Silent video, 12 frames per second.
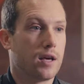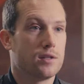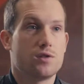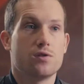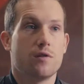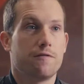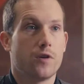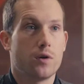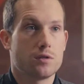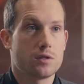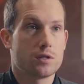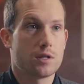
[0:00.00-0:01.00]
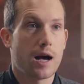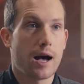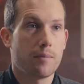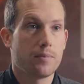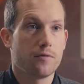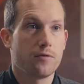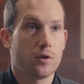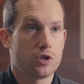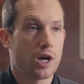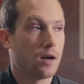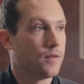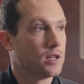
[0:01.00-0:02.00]
of cases the first stop for a
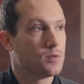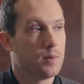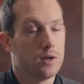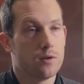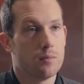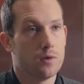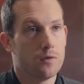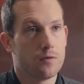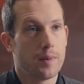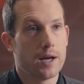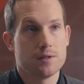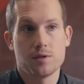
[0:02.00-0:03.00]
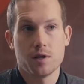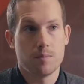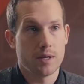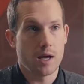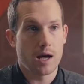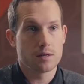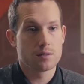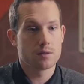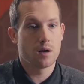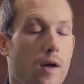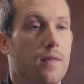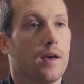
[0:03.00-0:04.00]
child that's being removed by
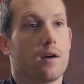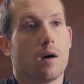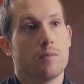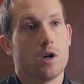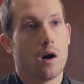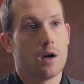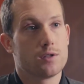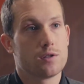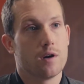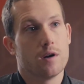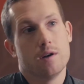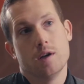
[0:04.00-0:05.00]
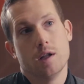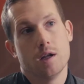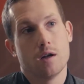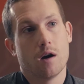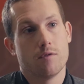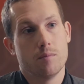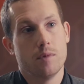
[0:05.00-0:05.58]
CPS. When they come to us, they're in need of